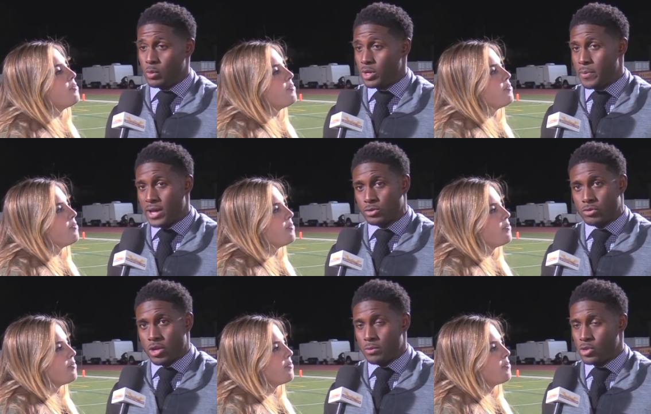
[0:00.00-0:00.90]
Speaker 1: we won the Pac-12
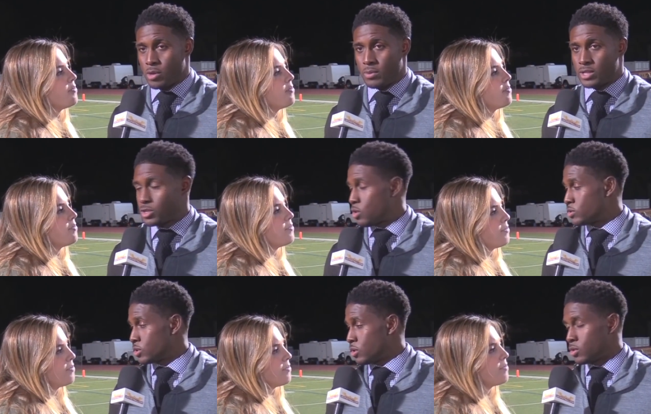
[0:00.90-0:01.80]
championship, and that's
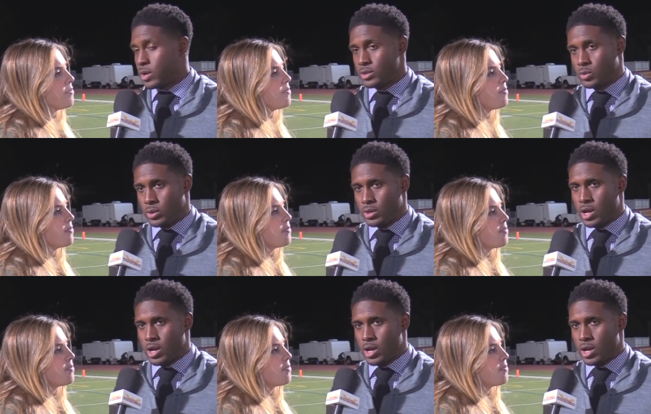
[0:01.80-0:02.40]
always the goal, right? To win the